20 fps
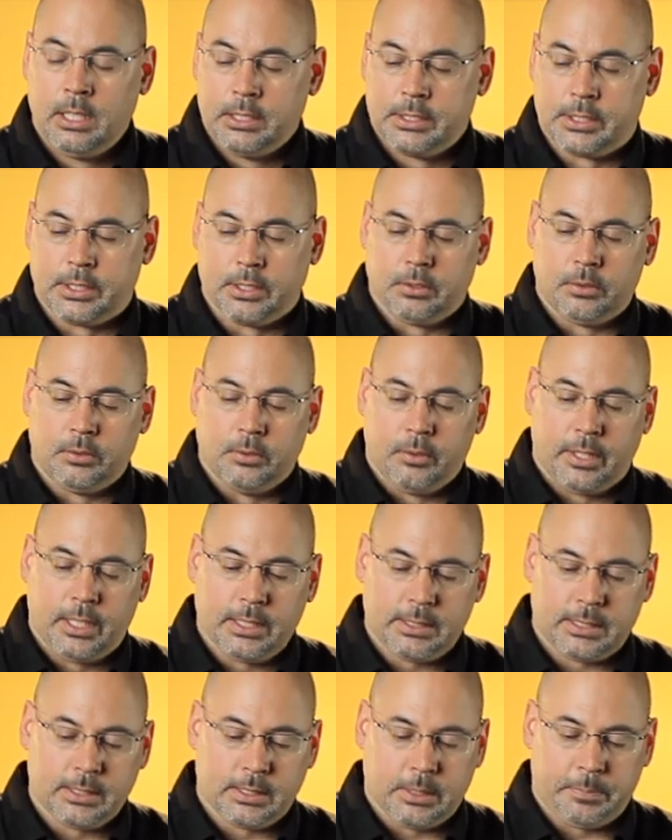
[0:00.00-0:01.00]
So
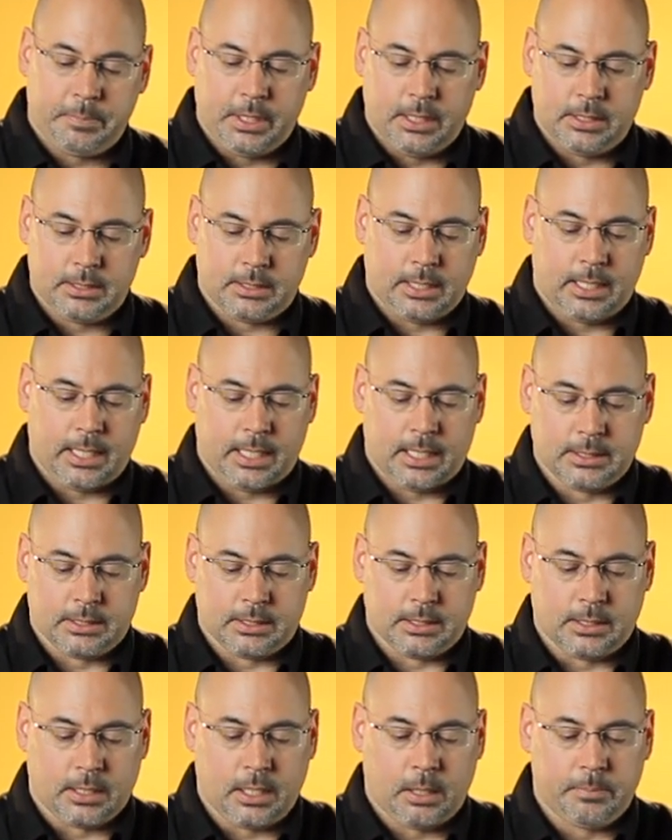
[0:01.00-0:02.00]
this is a piece that
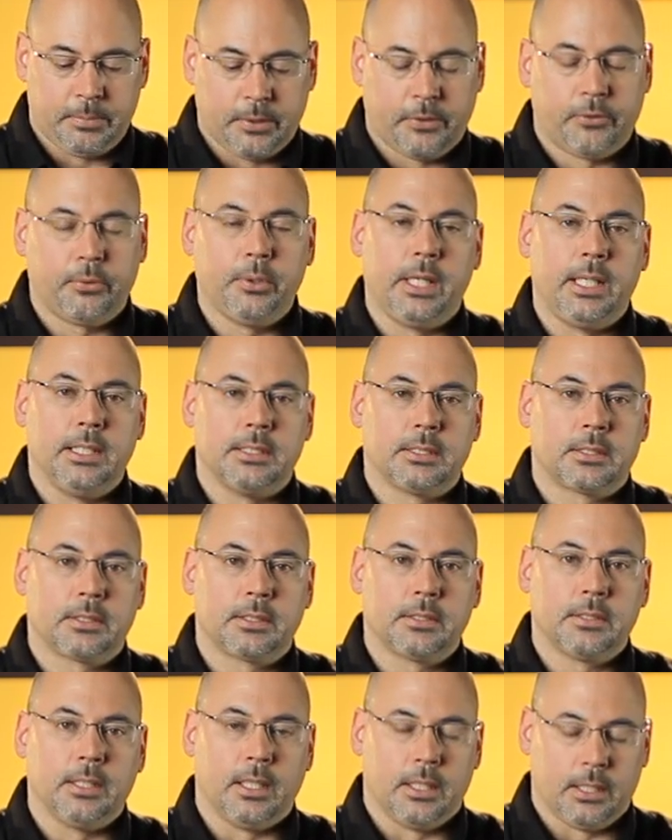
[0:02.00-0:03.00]
has a couple
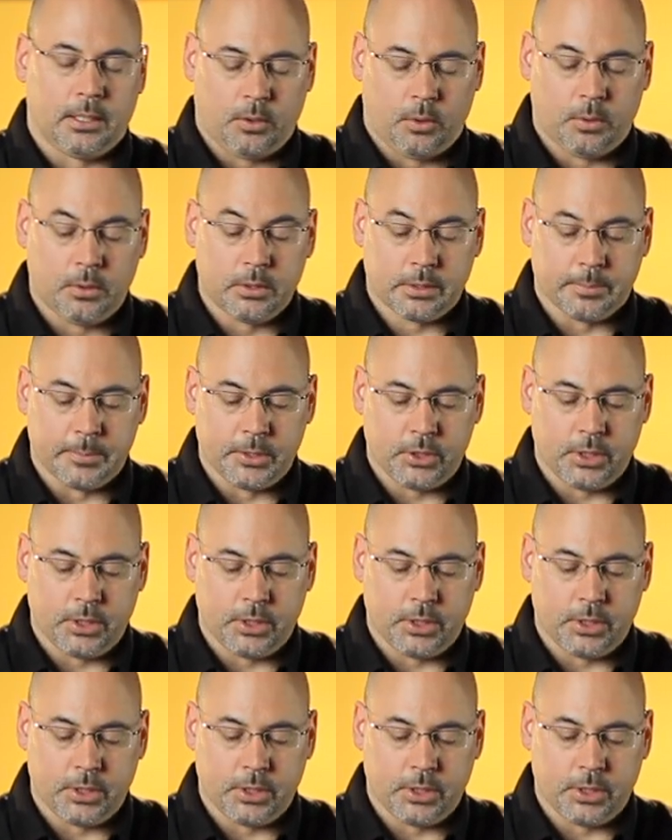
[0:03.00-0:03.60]
3/8 holes